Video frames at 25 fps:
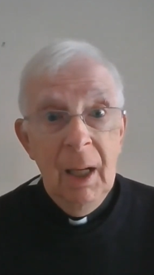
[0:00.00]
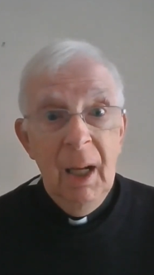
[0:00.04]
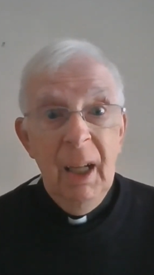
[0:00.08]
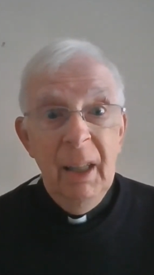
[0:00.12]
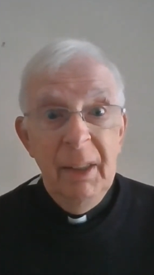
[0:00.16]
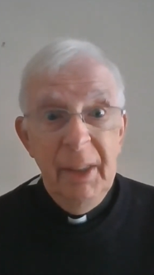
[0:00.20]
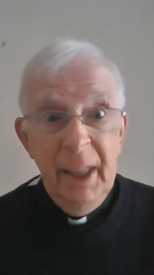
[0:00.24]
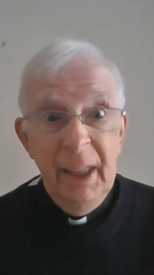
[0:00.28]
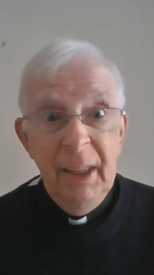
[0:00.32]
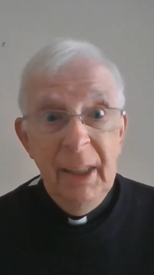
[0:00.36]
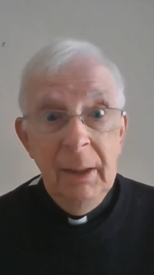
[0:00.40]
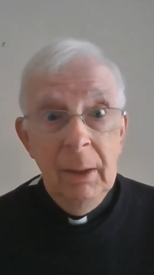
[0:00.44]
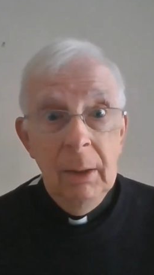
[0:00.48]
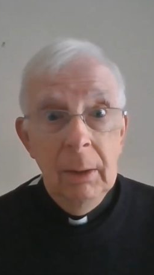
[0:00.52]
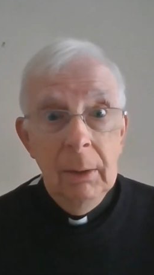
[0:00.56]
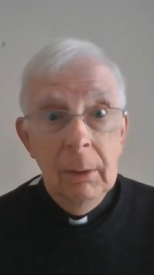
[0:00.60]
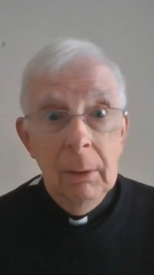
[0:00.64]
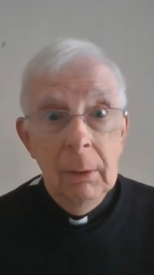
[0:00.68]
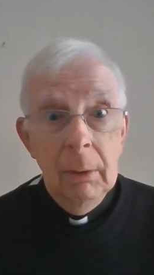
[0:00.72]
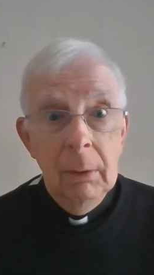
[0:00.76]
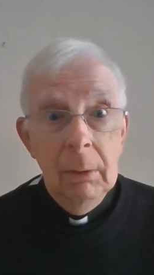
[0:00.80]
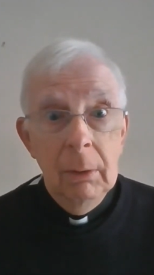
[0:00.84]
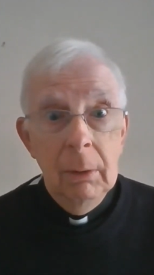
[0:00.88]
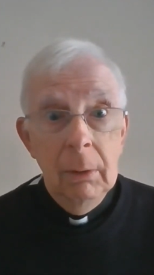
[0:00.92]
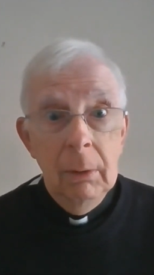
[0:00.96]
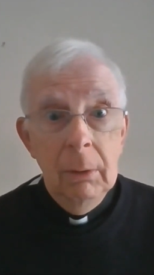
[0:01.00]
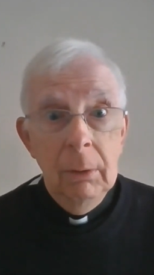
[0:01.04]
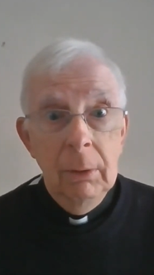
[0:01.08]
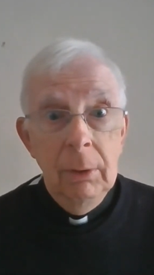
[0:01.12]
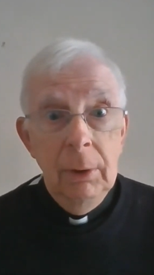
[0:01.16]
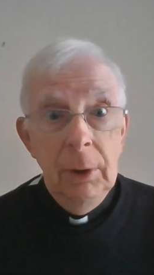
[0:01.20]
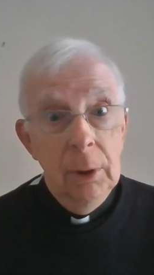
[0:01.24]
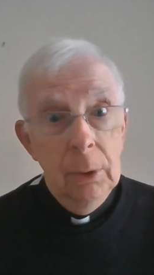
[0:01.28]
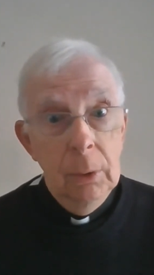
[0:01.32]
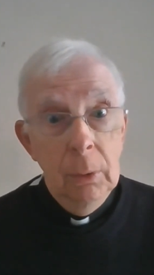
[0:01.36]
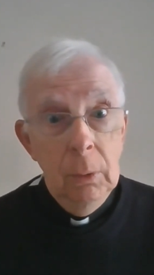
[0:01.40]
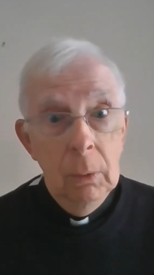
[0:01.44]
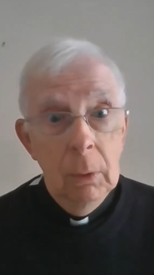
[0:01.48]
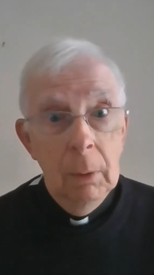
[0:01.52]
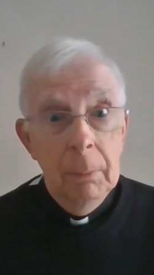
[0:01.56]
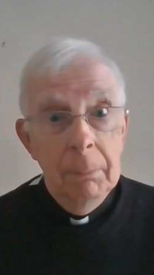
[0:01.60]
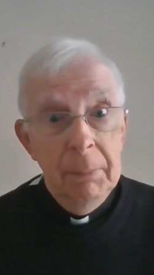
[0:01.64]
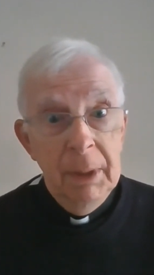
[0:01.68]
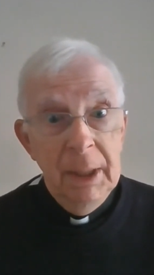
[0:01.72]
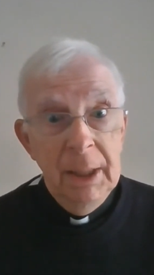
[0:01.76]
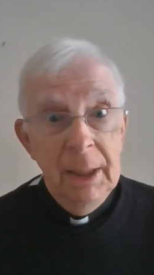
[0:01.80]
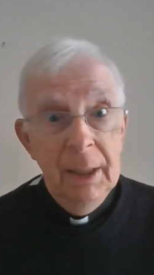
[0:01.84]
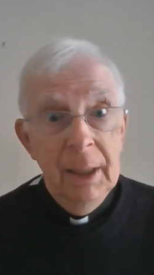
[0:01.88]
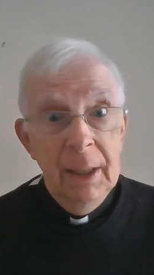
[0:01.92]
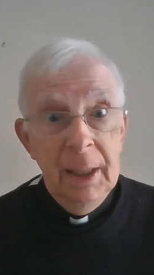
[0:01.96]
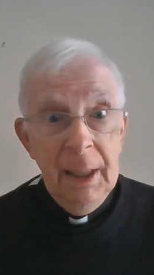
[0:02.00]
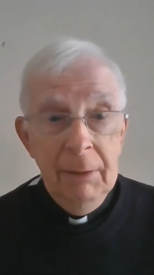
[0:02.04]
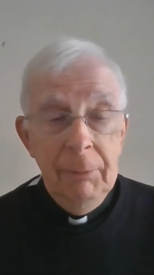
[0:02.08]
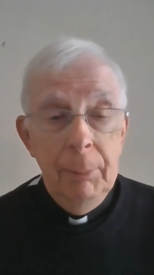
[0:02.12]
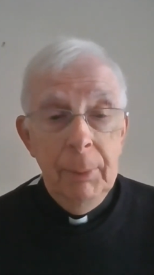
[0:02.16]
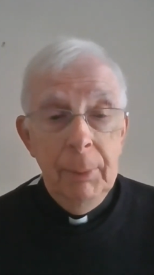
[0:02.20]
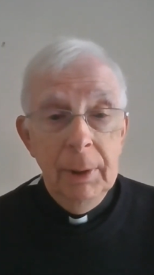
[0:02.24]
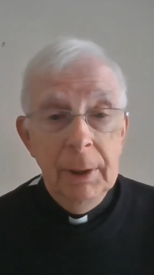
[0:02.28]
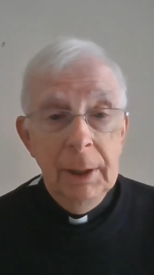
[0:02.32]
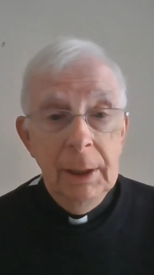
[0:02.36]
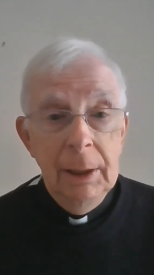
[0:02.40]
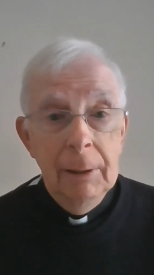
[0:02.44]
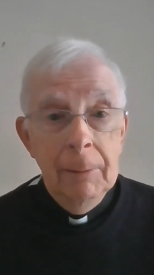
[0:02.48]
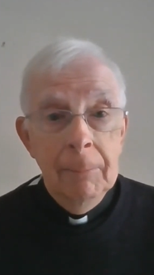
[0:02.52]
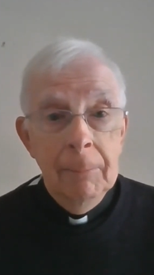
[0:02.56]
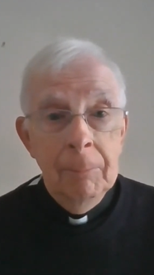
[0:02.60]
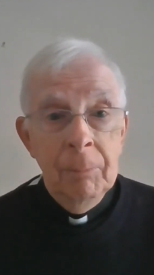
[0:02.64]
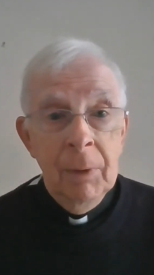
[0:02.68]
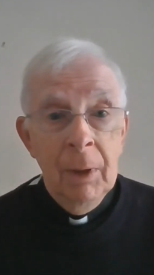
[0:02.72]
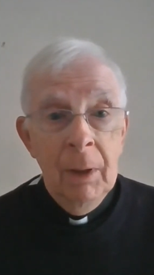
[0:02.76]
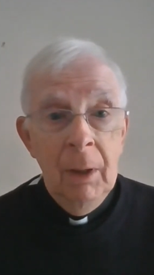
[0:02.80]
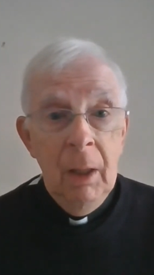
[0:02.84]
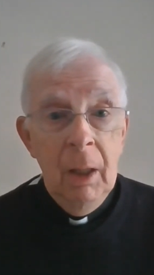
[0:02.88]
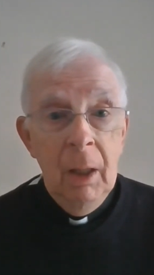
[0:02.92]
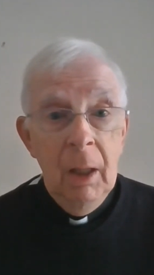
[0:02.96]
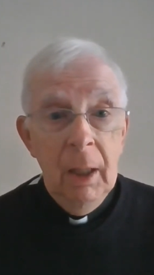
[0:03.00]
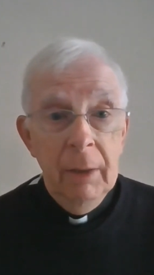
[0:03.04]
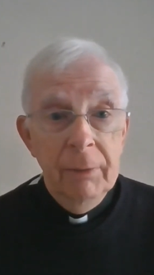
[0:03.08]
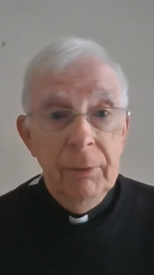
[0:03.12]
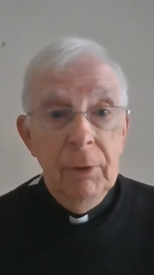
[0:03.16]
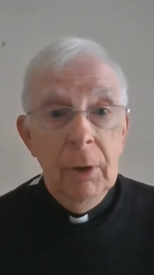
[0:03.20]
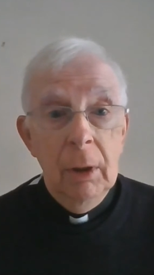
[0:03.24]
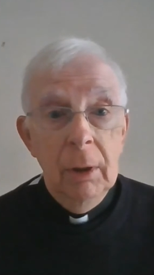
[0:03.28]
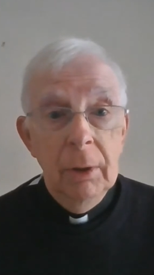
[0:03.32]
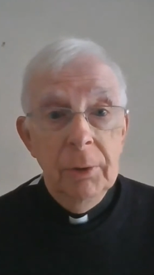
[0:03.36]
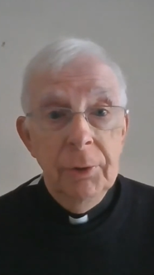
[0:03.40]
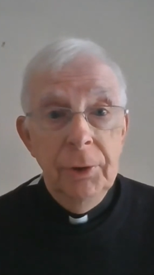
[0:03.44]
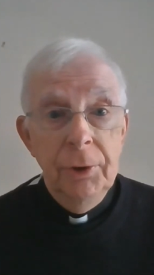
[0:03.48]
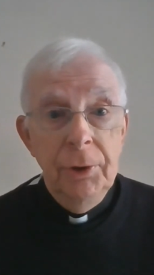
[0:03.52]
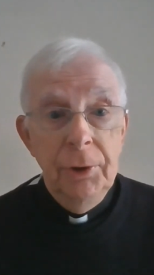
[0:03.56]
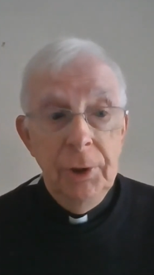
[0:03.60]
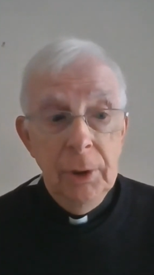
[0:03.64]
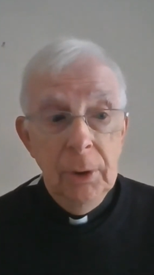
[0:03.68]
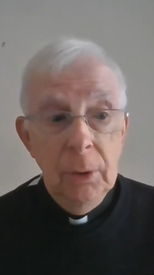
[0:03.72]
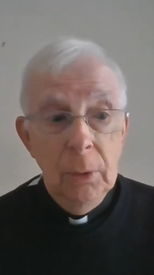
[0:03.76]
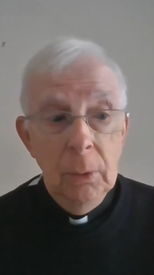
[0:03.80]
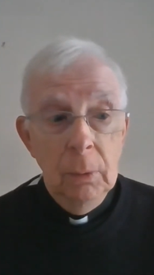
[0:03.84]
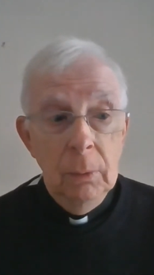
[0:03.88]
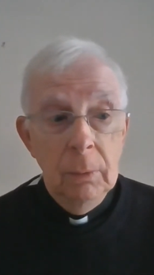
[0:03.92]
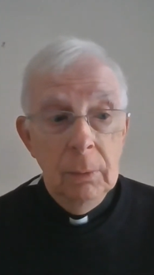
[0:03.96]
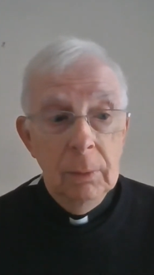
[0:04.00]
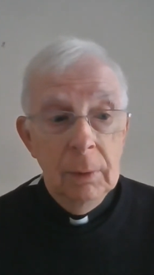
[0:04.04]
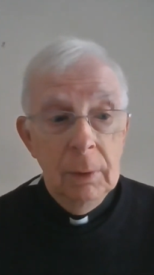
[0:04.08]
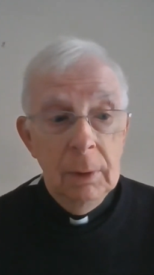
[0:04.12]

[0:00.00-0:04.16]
and then you, me, and everybody have got to do.